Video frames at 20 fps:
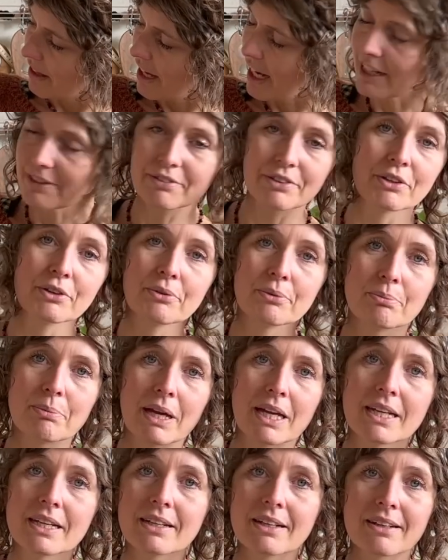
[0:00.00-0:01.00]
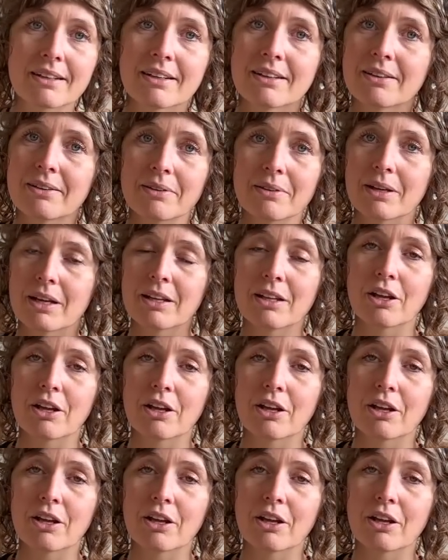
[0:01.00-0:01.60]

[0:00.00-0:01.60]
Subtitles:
I will make a